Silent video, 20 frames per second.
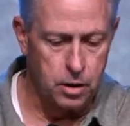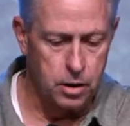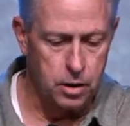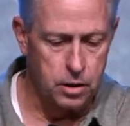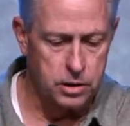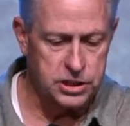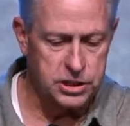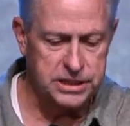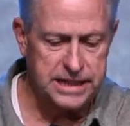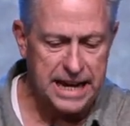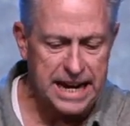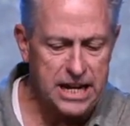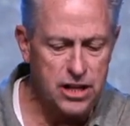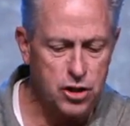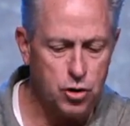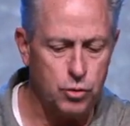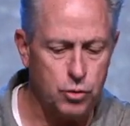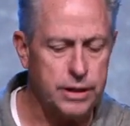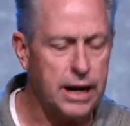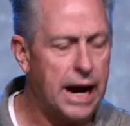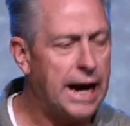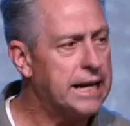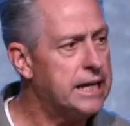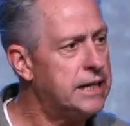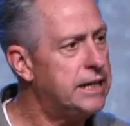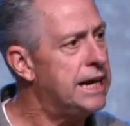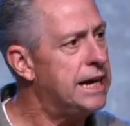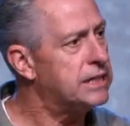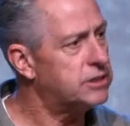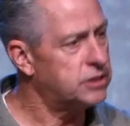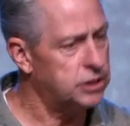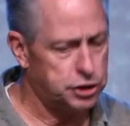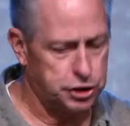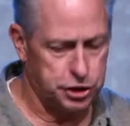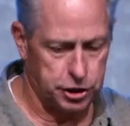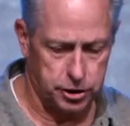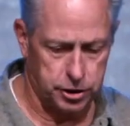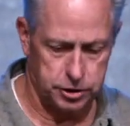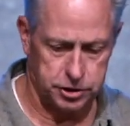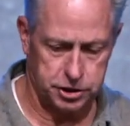Staying united as a
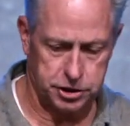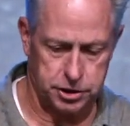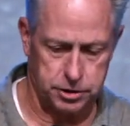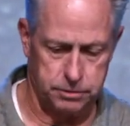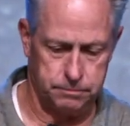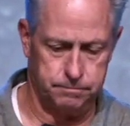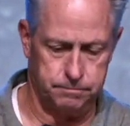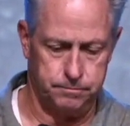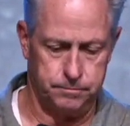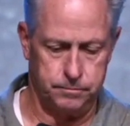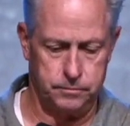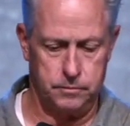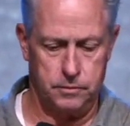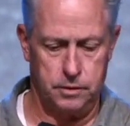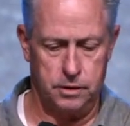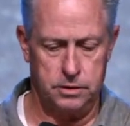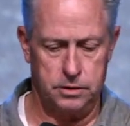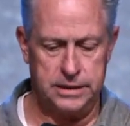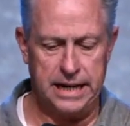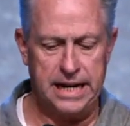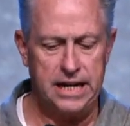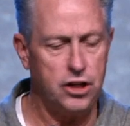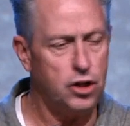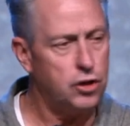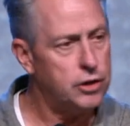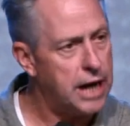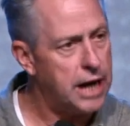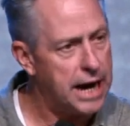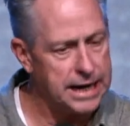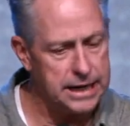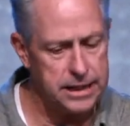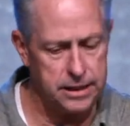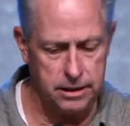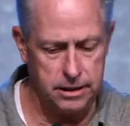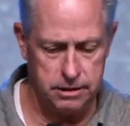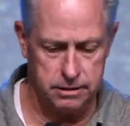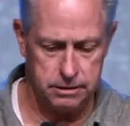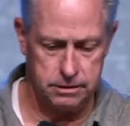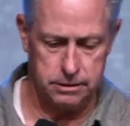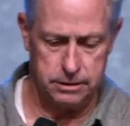church, staying united
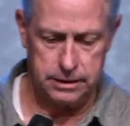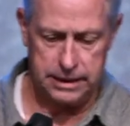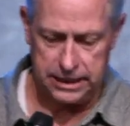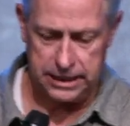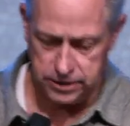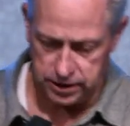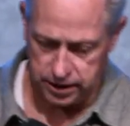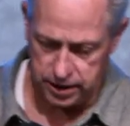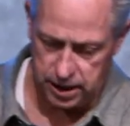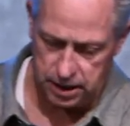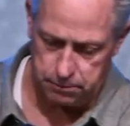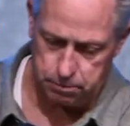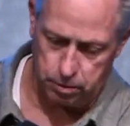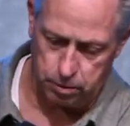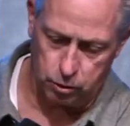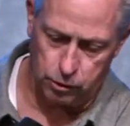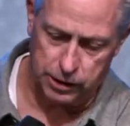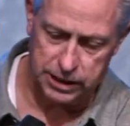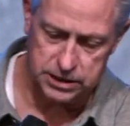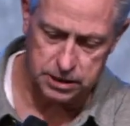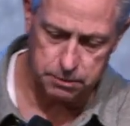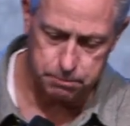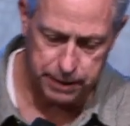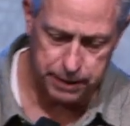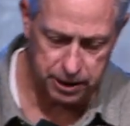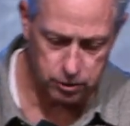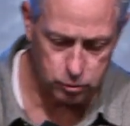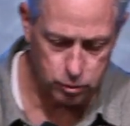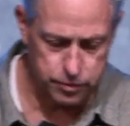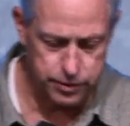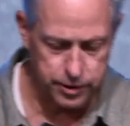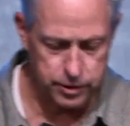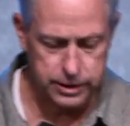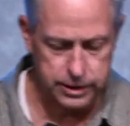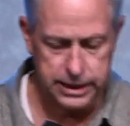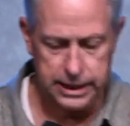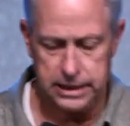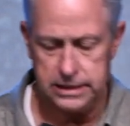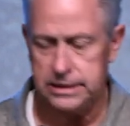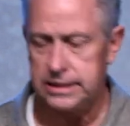as a couple or as a parent with your
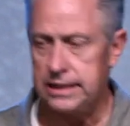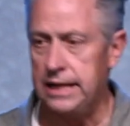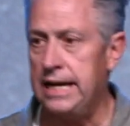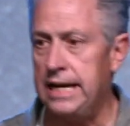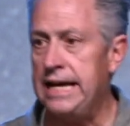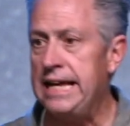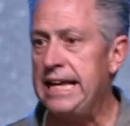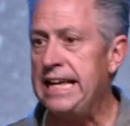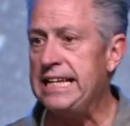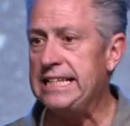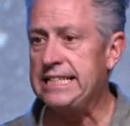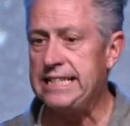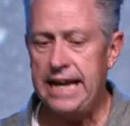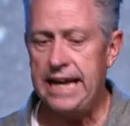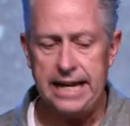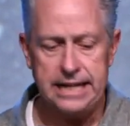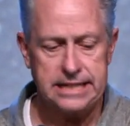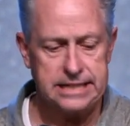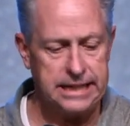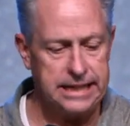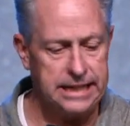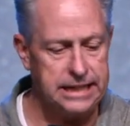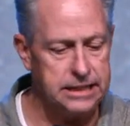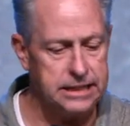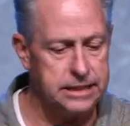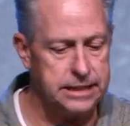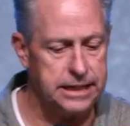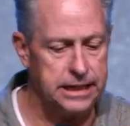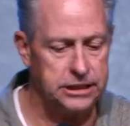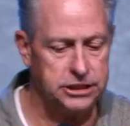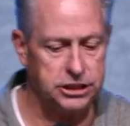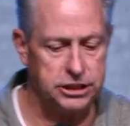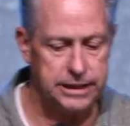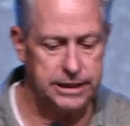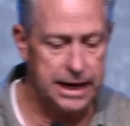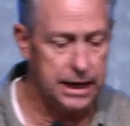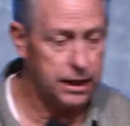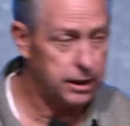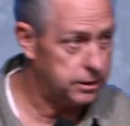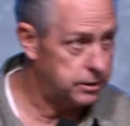kids, it takes
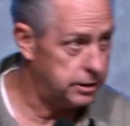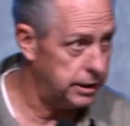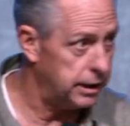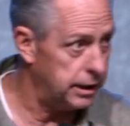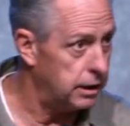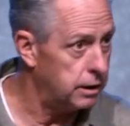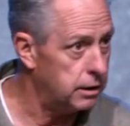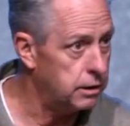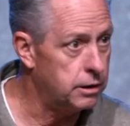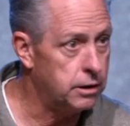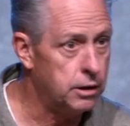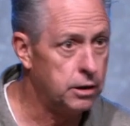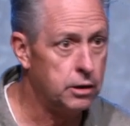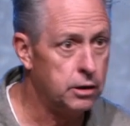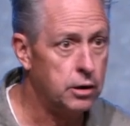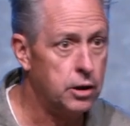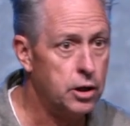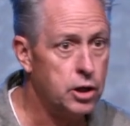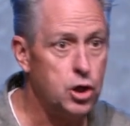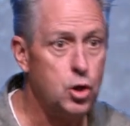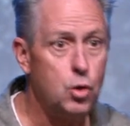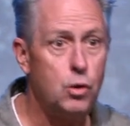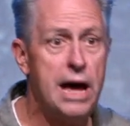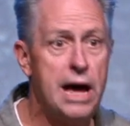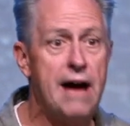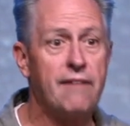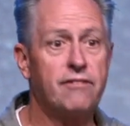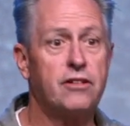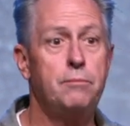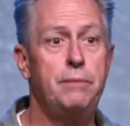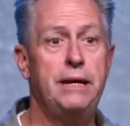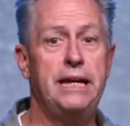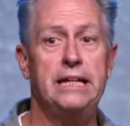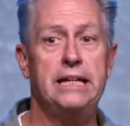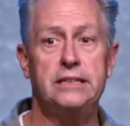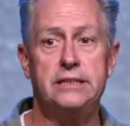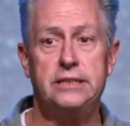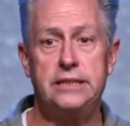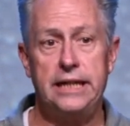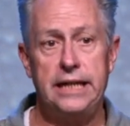intentionality. You have to be
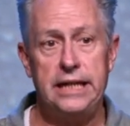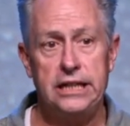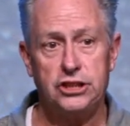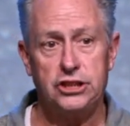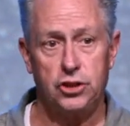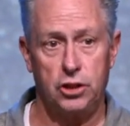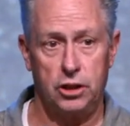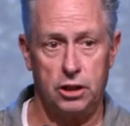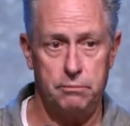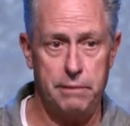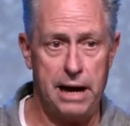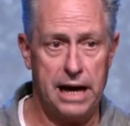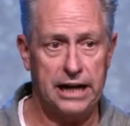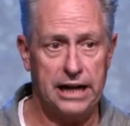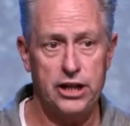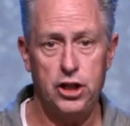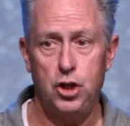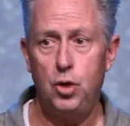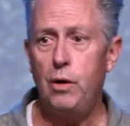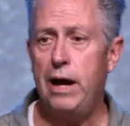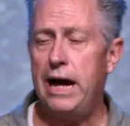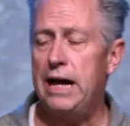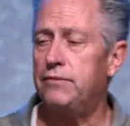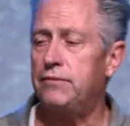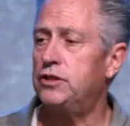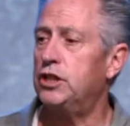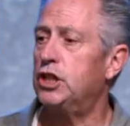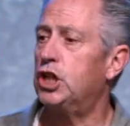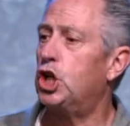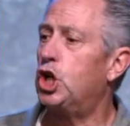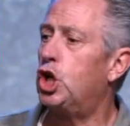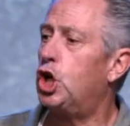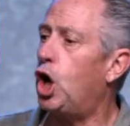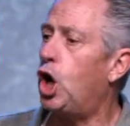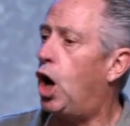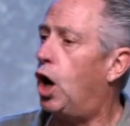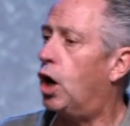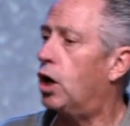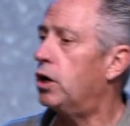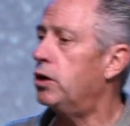intentional about it. You have to
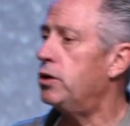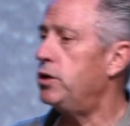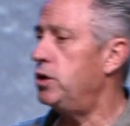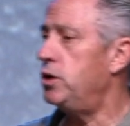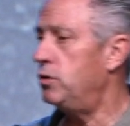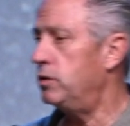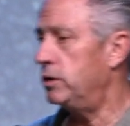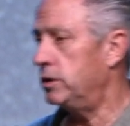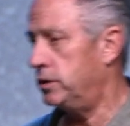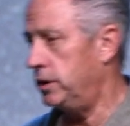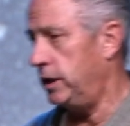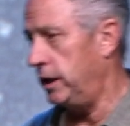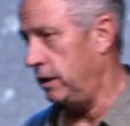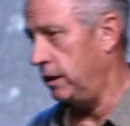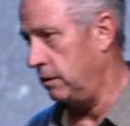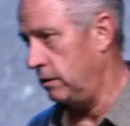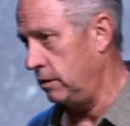guard unity.